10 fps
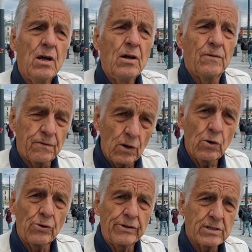
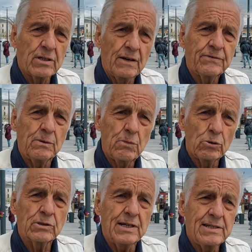followers after
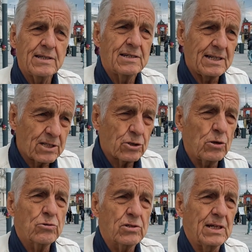both cases. That
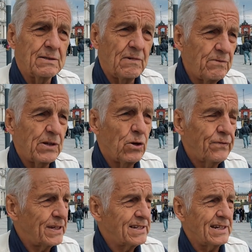shows that we
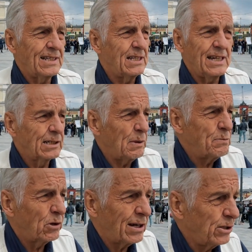often say that young
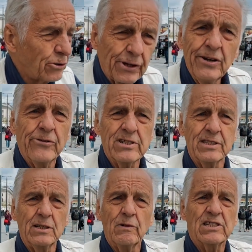people are not
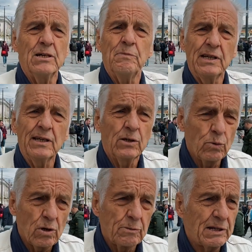interested in what's happening in the
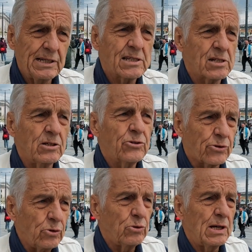world, but that's not
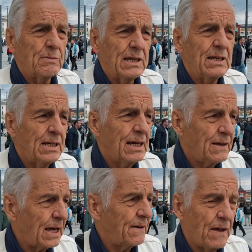true. I mean,
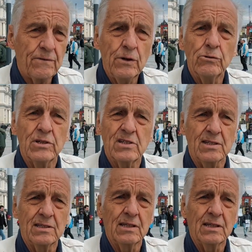I've noticed it.